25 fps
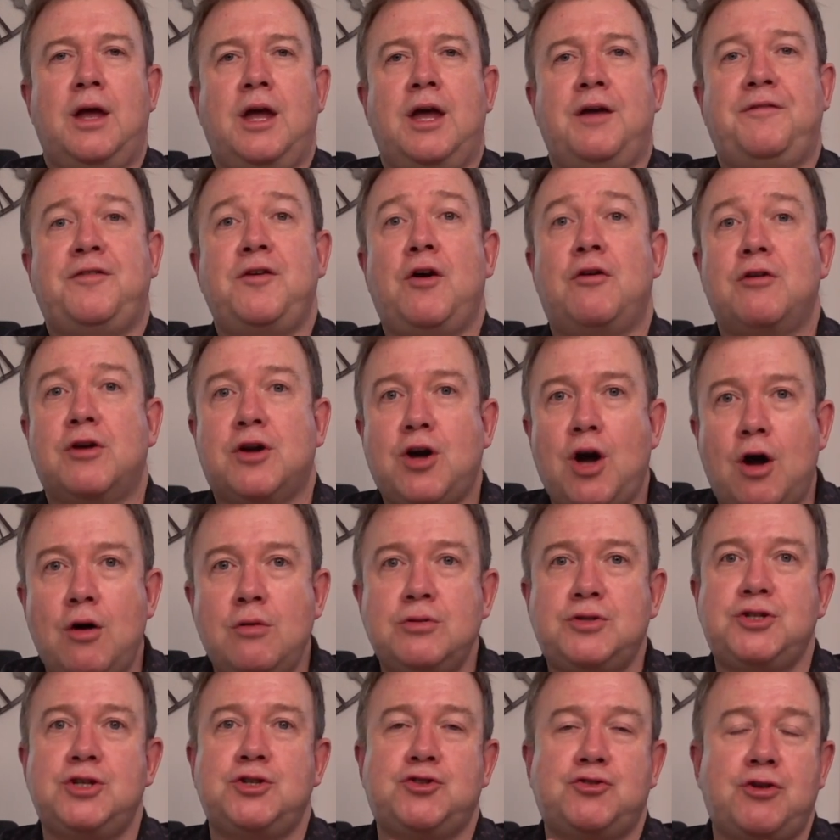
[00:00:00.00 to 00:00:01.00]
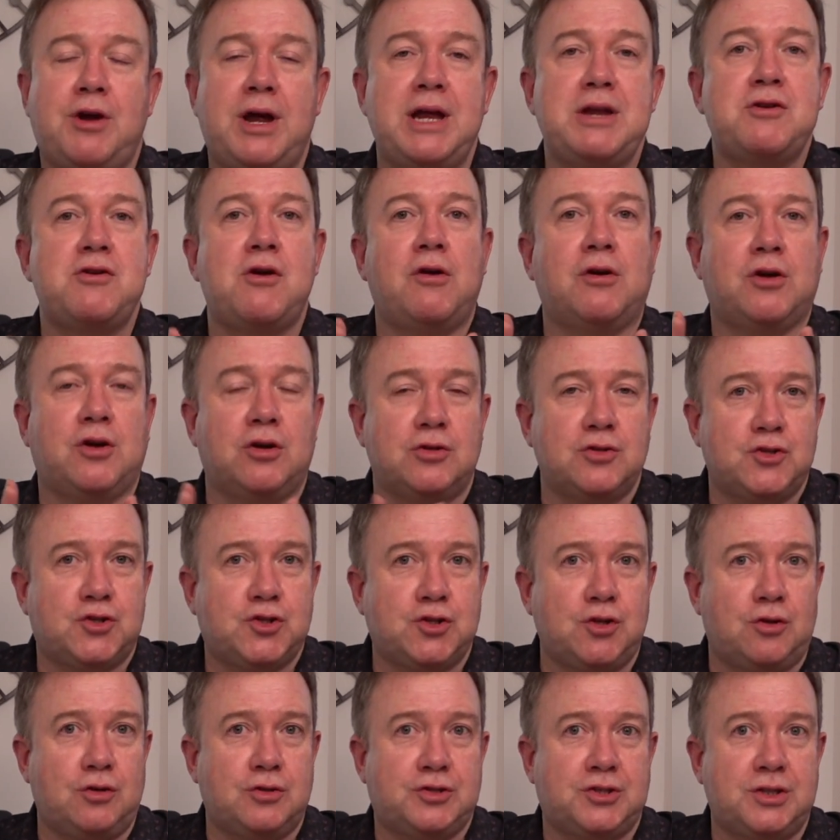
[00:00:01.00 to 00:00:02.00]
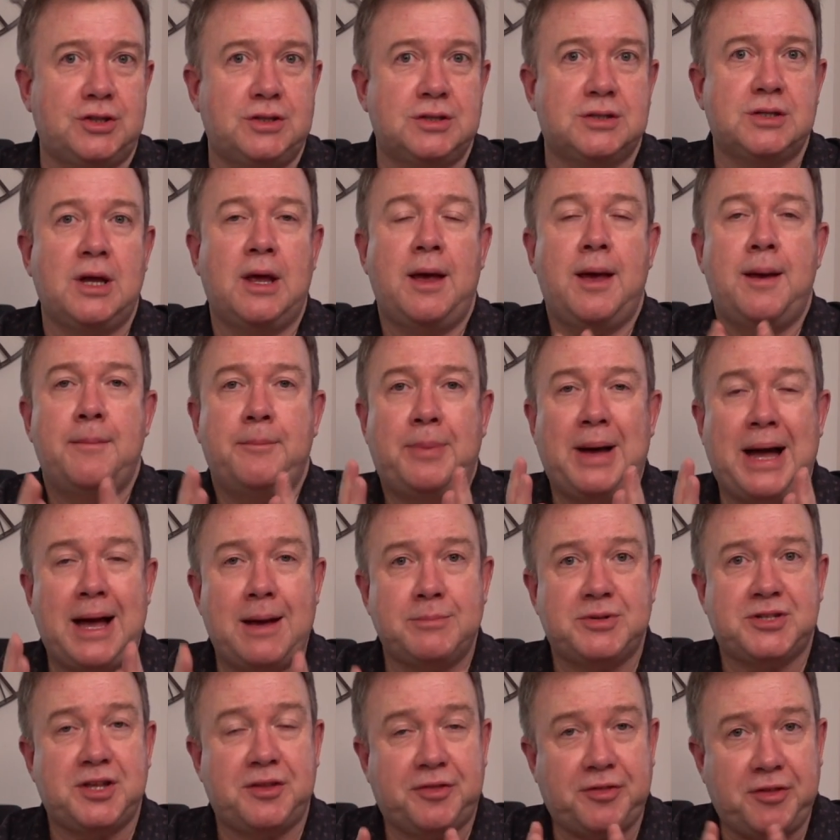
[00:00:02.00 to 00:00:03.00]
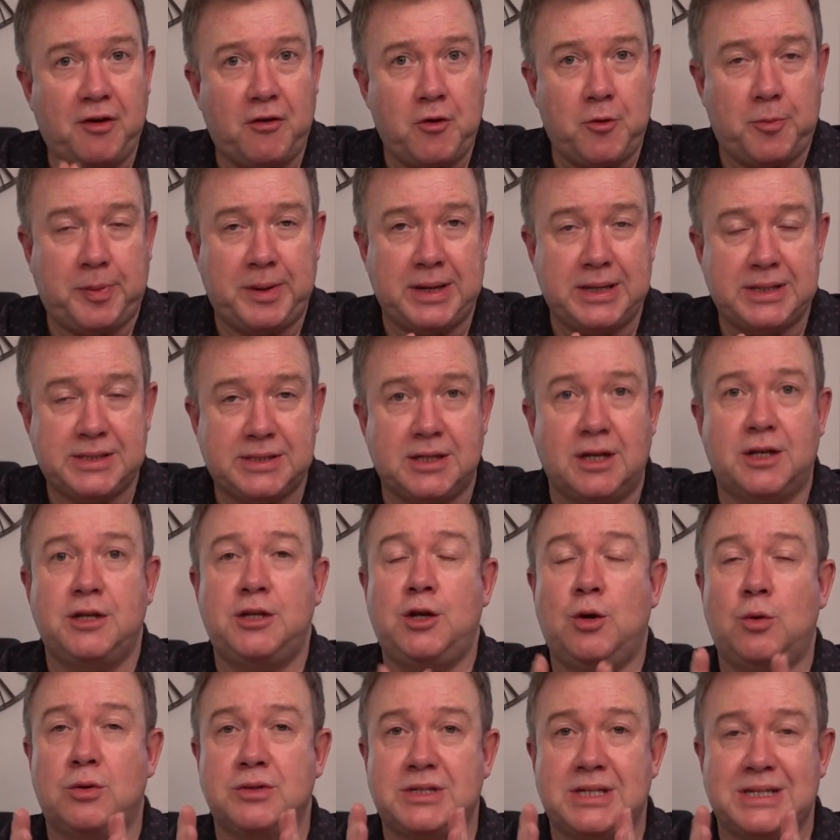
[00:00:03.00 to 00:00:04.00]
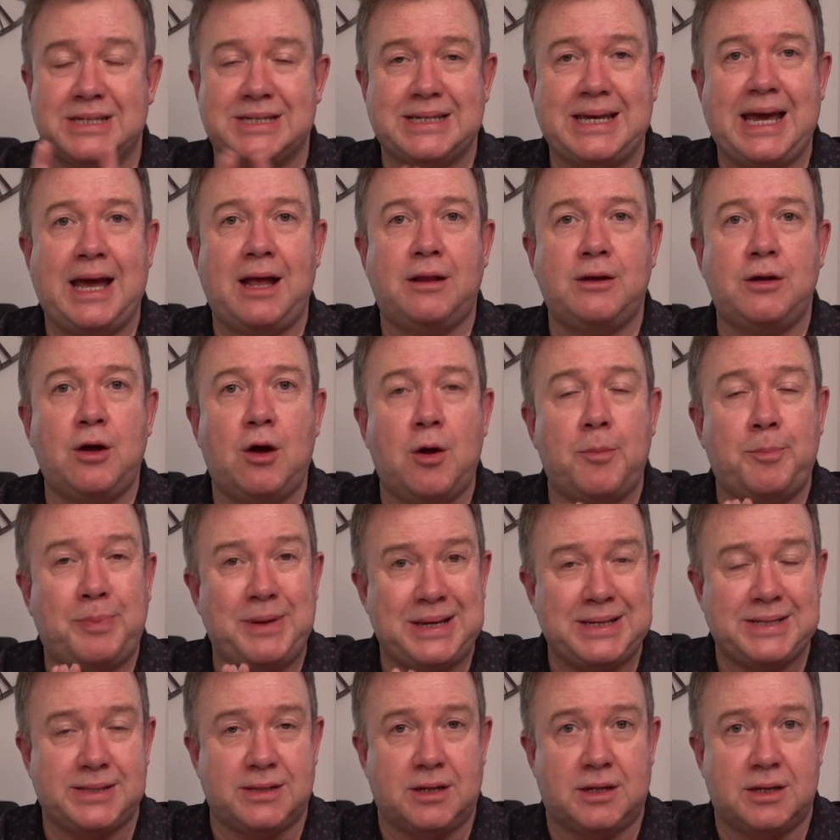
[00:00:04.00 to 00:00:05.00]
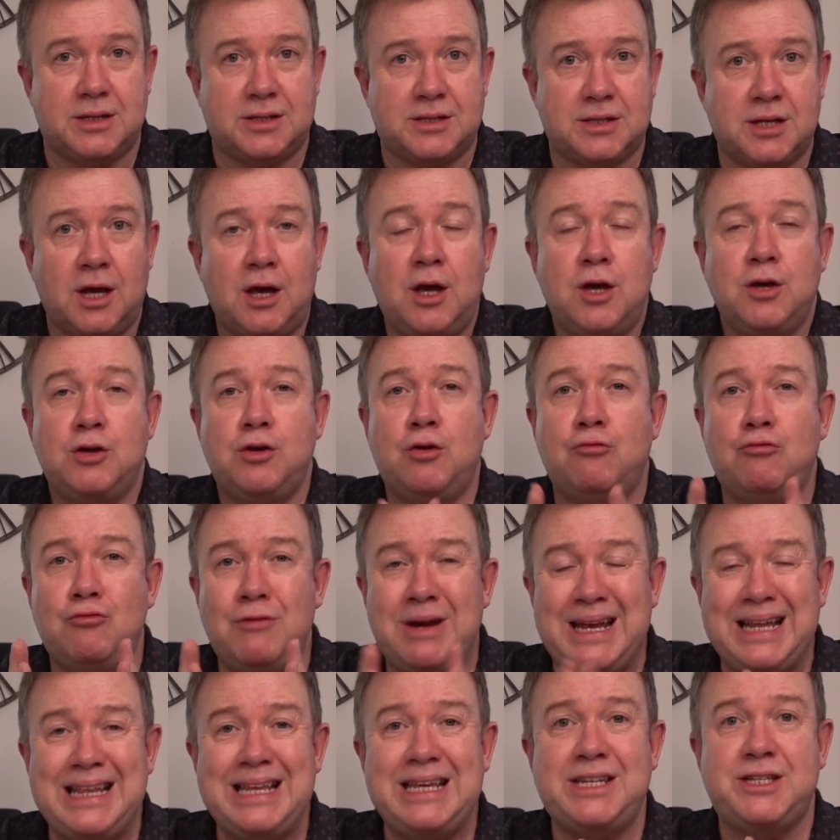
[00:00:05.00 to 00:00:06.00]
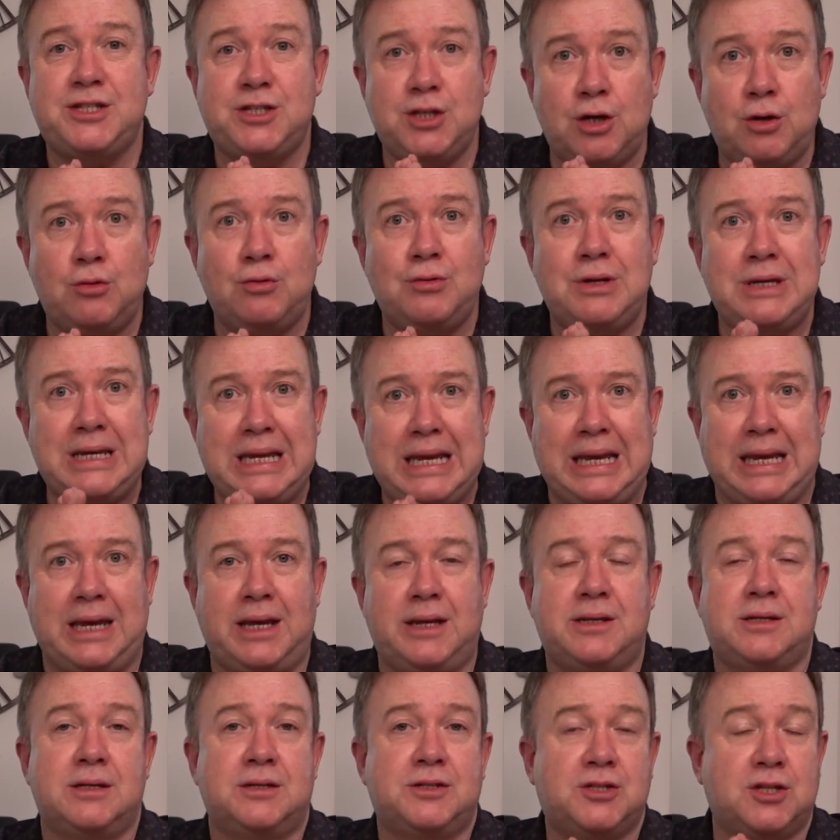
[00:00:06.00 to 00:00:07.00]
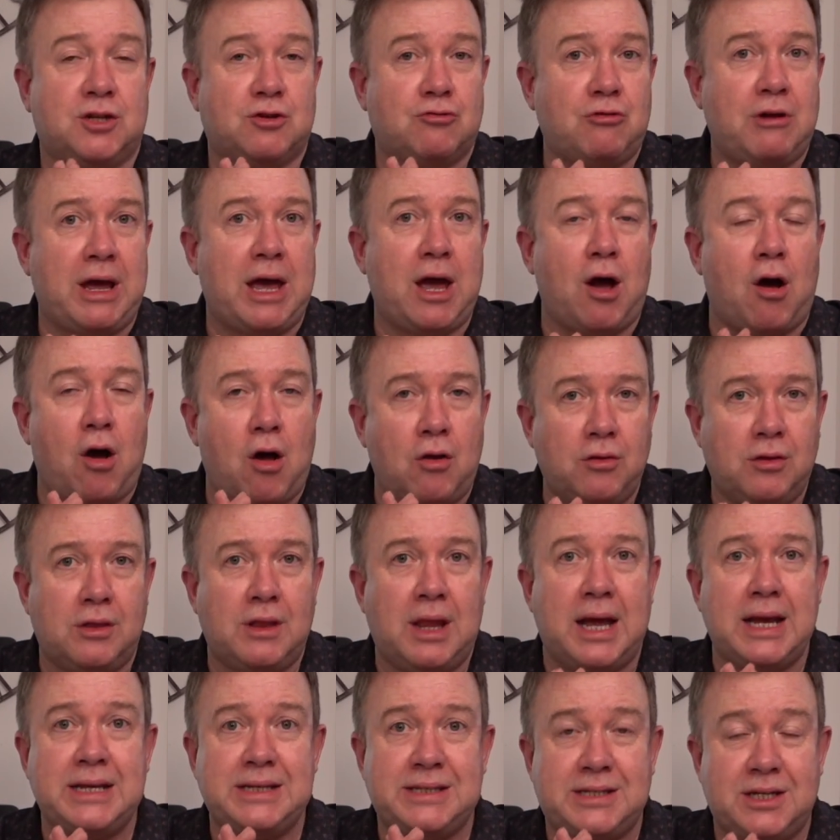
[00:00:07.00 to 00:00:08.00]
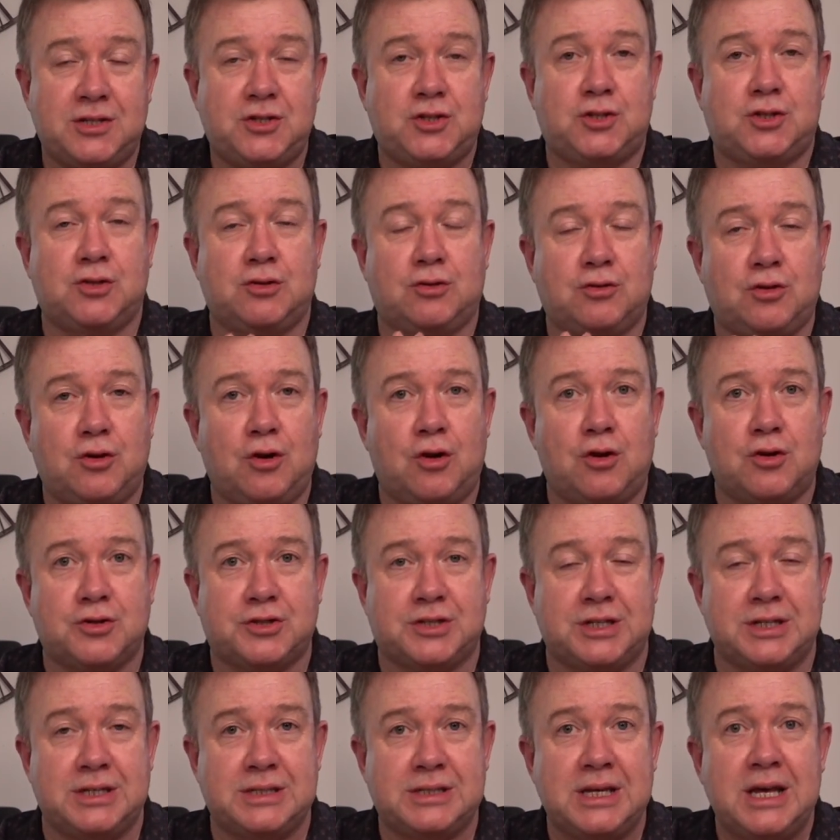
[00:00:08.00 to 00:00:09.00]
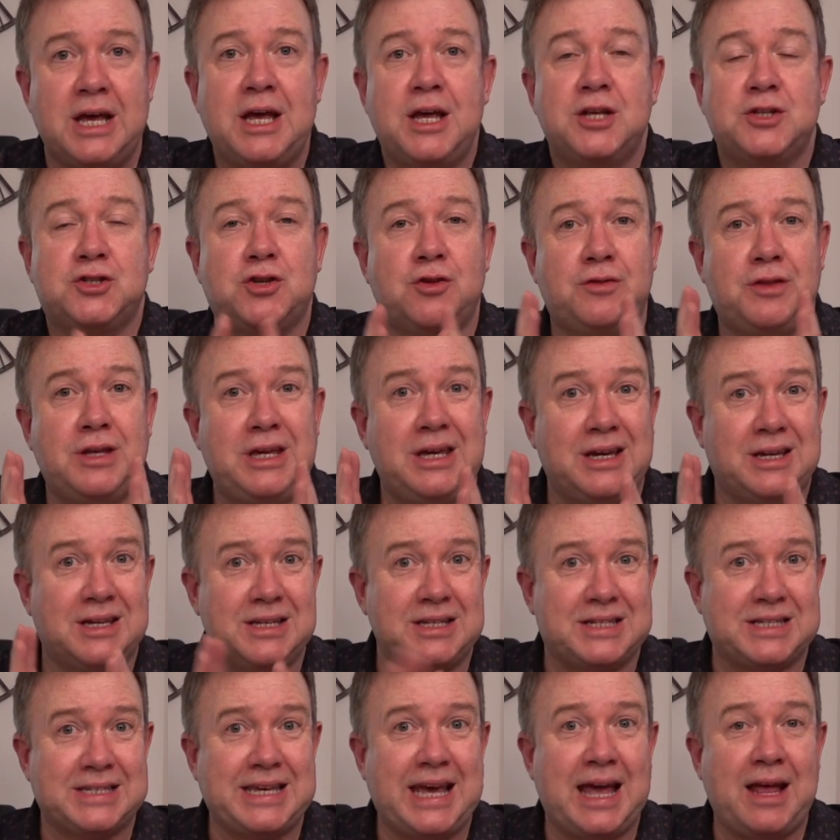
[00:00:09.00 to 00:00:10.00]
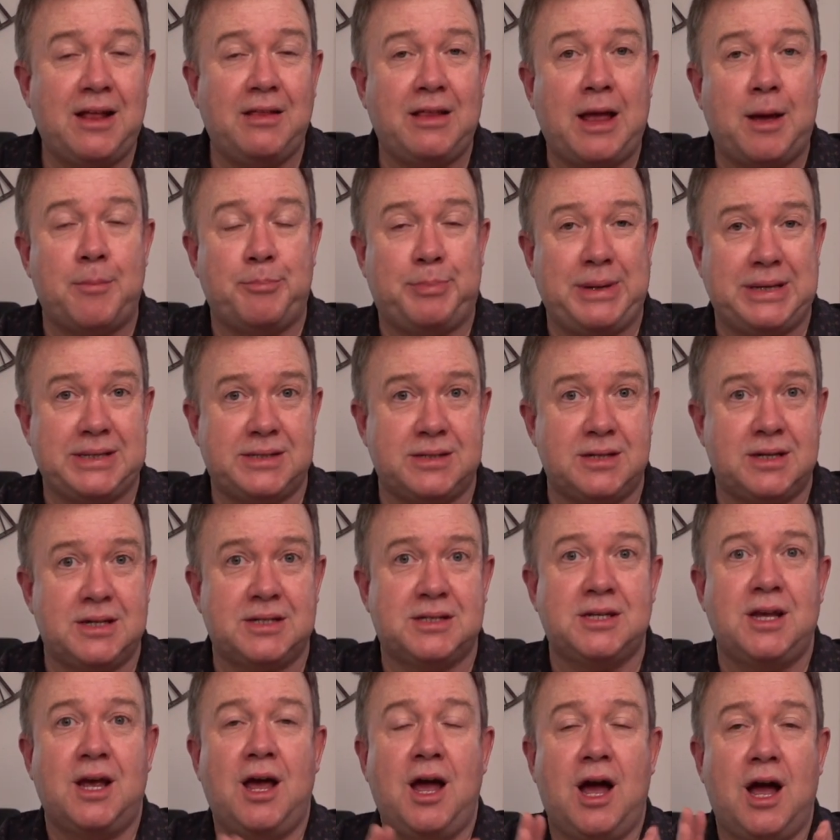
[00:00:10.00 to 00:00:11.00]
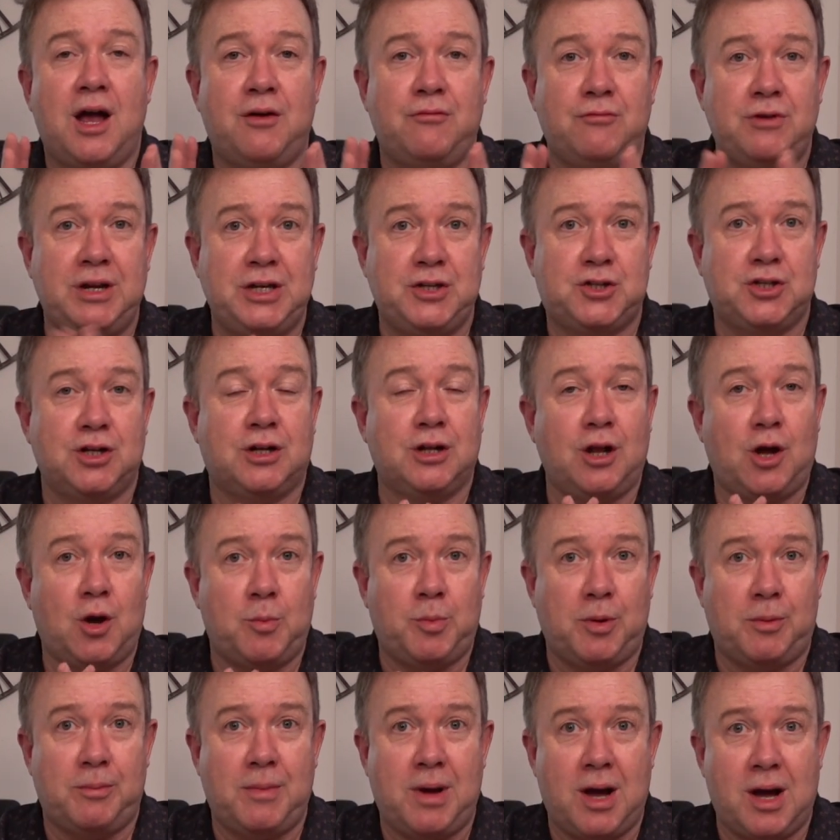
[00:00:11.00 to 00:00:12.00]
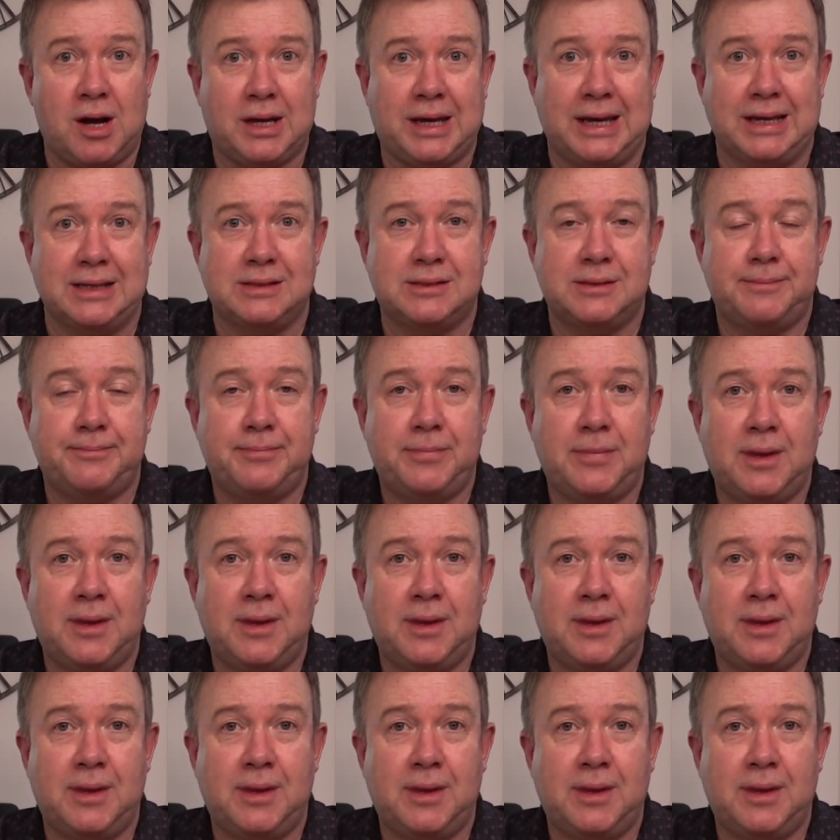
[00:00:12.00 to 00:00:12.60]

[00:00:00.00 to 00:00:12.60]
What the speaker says: If you're a coach, a trainer, or a consultant, perhaps a therapist, and you want to scale your business, you really do need to create online digital courses so that you can scale that business and reach a global market.